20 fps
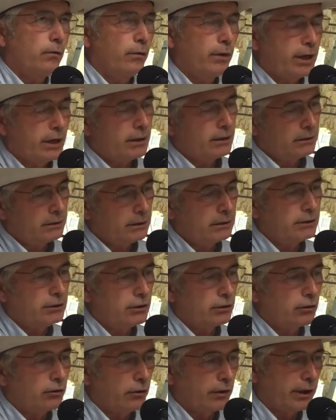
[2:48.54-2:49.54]
Well,
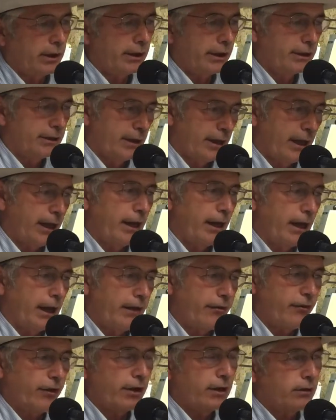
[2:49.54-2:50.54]
and
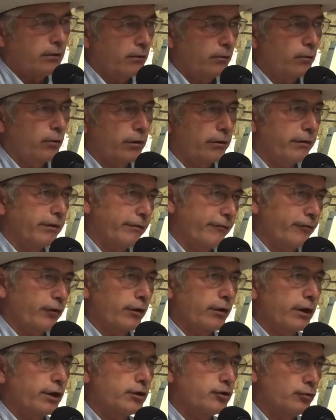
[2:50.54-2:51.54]
I think we're
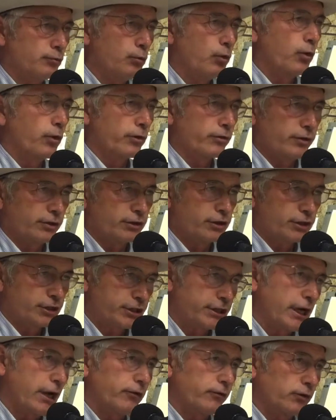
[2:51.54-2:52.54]
referring to more than
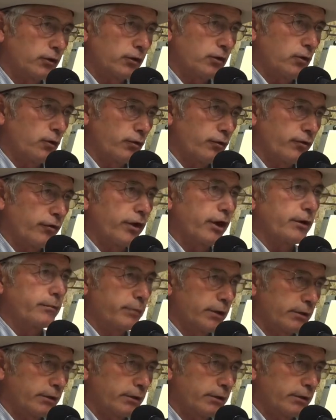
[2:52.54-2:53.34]
just South Dakota there,